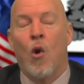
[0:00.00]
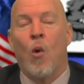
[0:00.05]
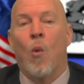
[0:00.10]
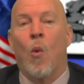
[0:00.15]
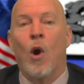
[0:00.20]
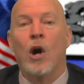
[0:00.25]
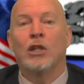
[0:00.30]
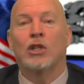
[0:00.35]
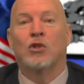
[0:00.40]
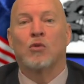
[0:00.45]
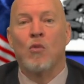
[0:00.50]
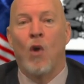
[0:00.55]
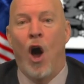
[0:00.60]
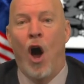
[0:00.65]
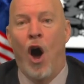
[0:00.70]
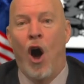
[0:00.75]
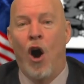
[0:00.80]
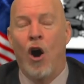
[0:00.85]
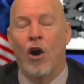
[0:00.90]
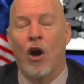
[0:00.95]
was
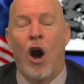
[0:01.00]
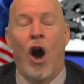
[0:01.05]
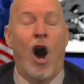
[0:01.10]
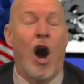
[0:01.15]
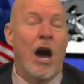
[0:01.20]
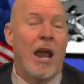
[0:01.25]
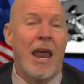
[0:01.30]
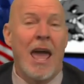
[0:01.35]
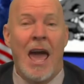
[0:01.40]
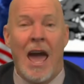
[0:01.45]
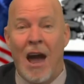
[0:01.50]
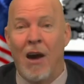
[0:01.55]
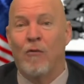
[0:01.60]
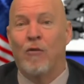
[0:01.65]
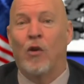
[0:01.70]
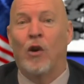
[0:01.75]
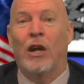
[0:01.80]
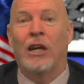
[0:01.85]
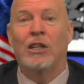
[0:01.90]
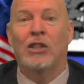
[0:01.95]
wrong on
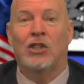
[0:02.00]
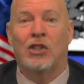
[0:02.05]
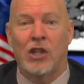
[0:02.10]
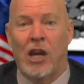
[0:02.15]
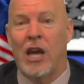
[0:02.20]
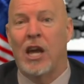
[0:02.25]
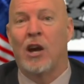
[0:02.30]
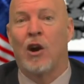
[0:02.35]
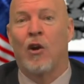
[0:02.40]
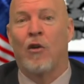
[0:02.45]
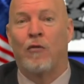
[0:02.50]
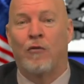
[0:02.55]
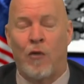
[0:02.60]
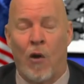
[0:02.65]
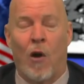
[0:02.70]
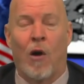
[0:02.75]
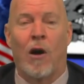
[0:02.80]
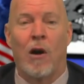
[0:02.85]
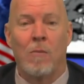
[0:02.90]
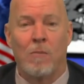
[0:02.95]
every single
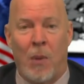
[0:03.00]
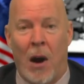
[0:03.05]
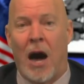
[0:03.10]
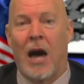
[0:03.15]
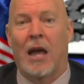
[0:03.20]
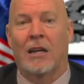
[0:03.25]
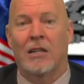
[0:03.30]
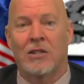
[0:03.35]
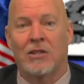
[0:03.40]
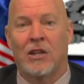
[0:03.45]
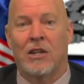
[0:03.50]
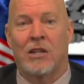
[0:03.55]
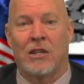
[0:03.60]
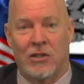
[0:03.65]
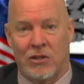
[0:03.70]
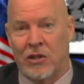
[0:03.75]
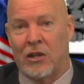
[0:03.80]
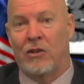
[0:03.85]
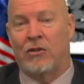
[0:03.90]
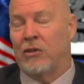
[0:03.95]
foreign policy
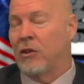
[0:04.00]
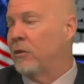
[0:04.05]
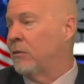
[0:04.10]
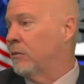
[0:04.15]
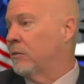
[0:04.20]
decision.